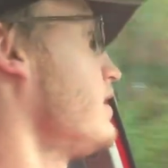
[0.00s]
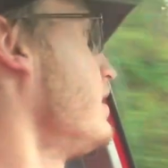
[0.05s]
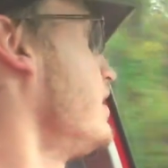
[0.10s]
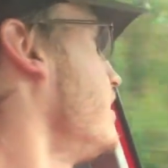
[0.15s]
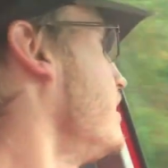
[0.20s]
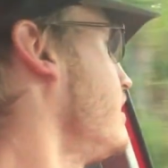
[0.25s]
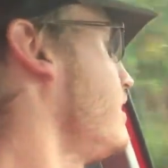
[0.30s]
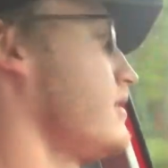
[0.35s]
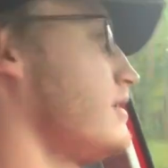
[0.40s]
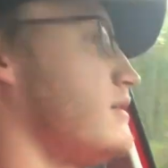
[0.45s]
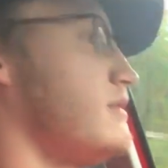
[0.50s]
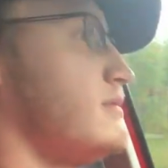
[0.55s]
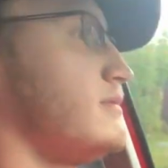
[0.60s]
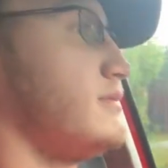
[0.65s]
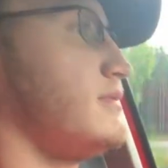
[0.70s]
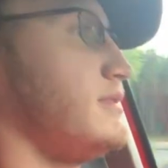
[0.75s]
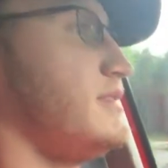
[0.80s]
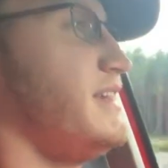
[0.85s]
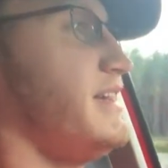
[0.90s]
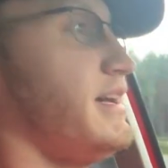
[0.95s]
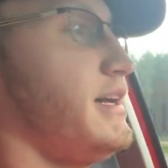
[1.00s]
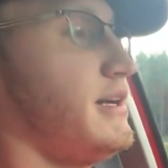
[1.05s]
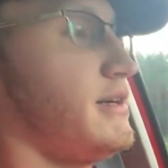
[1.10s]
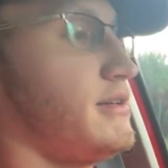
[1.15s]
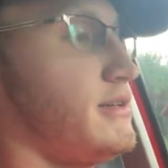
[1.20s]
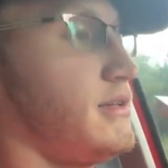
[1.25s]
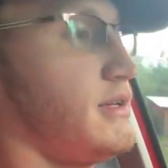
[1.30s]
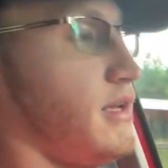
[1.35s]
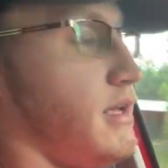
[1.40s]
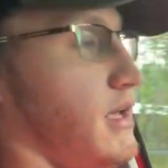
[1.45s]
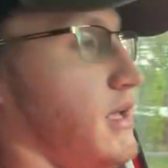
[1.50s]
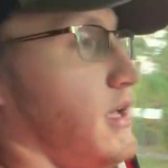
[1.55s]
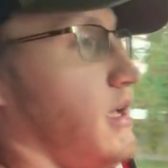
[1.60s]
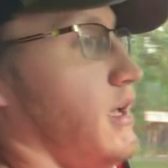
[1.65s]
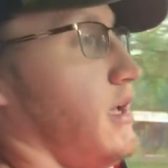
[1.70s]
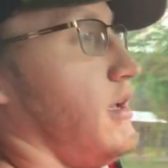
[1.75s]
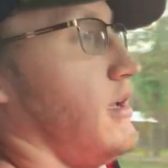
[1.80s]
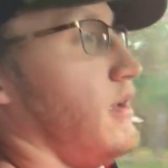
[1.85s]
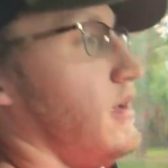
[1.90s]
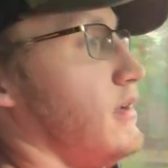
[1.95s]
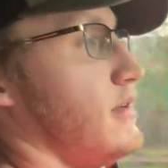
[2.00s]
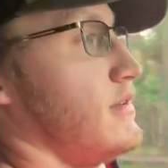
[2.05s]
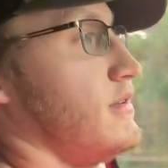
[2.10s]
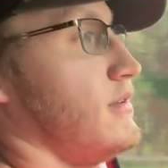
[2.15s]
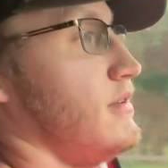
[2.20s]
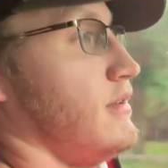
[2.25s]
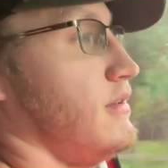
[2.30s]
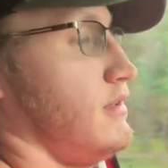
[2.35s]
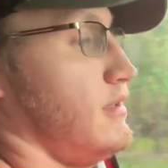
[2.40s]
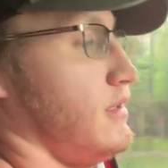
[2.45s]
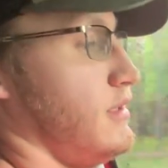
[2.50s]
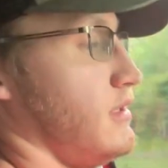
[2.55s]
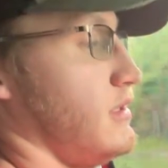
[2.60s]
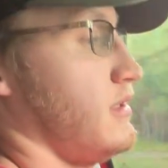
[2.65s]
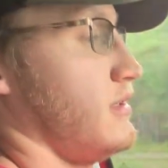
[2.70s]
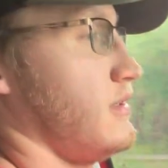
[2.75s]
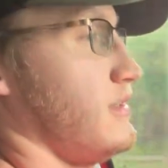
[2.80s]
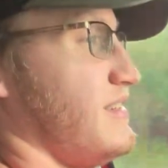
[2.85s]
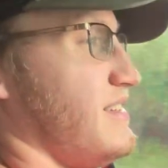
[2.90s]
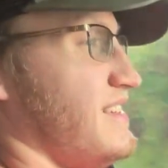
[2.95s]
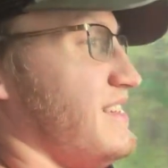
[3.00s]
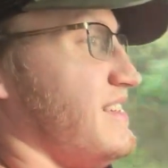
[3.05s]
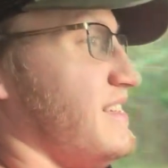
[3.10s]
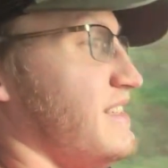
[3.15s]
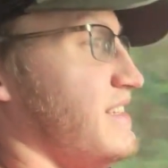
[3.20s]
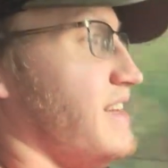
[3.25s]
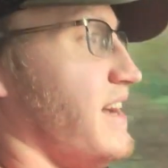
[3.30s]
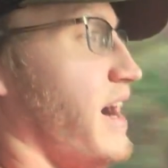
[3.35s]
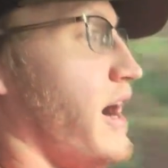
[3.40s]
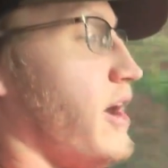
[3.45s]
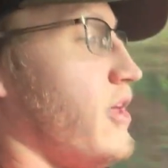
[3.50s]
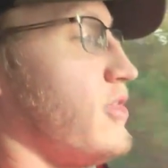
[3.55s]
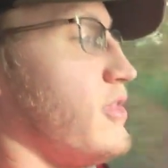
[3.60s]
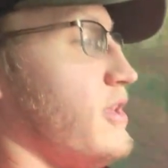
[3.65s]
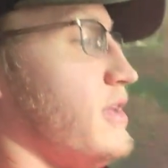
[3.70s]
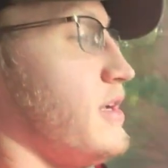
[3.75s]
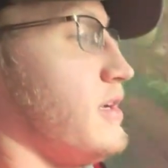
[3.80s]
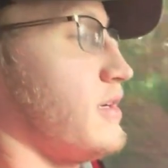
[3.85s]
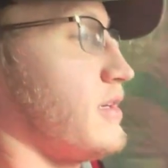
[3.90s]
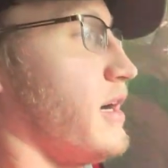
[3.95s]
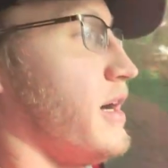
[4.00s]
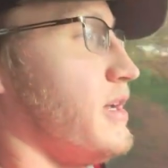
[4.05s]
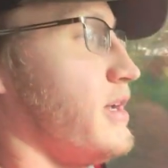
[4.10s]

But you want to be safe and probably keep it around 14 at most, 14, 15 probably at most.